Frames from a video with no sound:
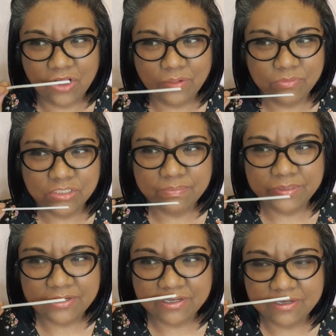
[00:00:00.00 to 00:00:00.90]
almost
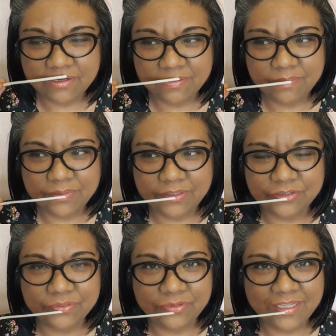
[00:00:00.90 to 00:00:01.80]
bitter, but
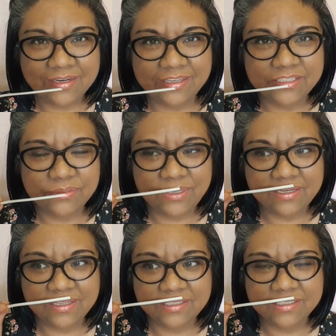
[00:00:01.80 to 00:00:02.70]
there's a really nice
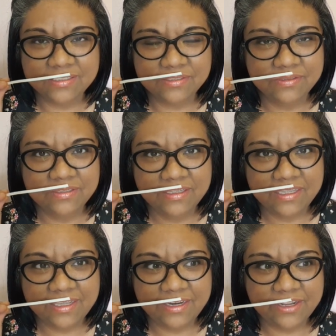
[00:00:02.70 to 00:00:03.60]
sweetness
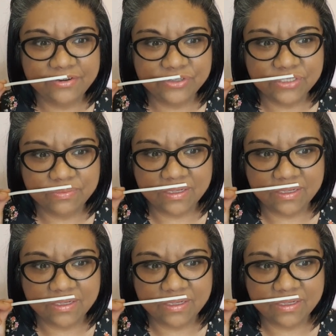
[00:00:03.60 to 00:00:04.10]
in here as